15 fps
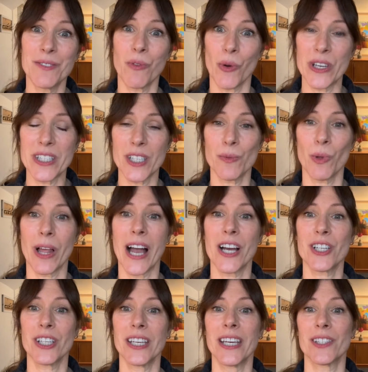voices will
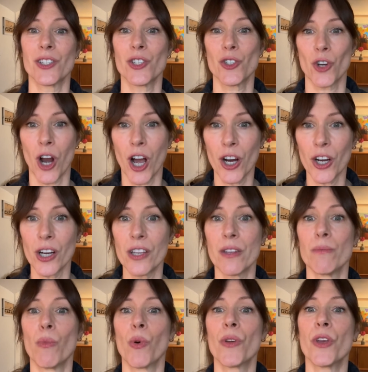actually get stronger the
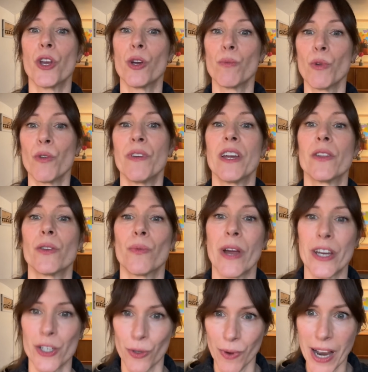more that you're moving in the right
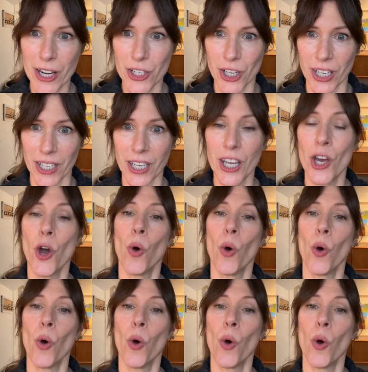direction